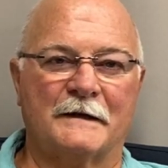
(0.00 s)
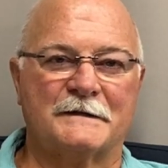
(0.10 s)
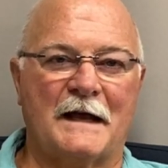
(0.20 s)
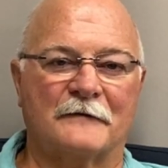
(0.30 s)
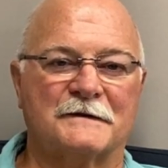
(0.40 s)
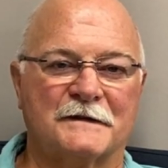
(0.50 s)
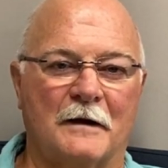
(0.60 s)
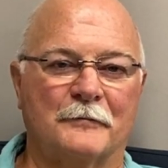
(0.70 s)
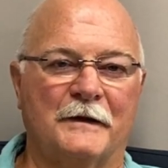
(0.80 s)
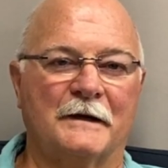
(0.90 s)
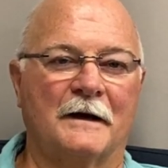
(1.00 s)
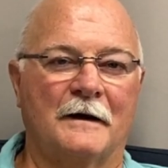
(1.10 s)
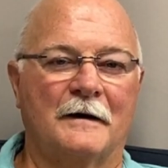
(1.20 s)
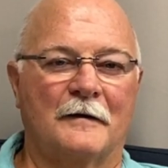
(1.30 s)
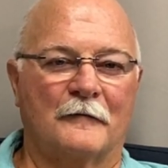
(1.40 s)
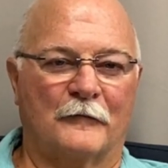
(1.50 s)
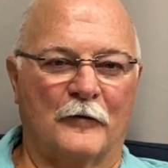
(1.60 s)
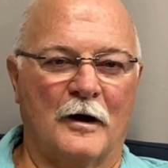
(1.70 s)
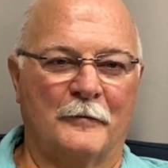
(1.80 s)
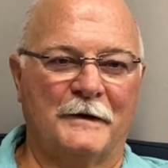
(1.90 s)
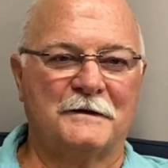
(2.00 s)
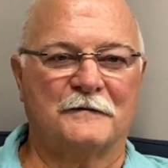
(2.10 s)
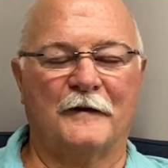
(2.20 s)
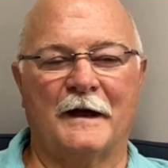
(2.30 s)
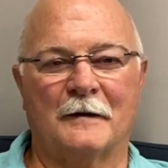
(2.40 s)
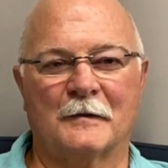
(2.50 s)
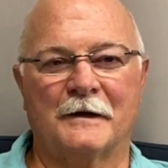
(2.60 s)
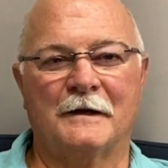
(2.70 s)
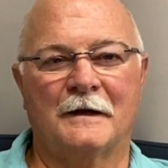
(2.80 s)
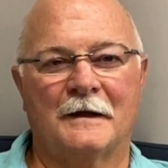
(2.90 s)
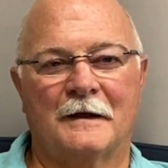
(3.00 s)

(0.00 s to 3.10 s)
least have something from each family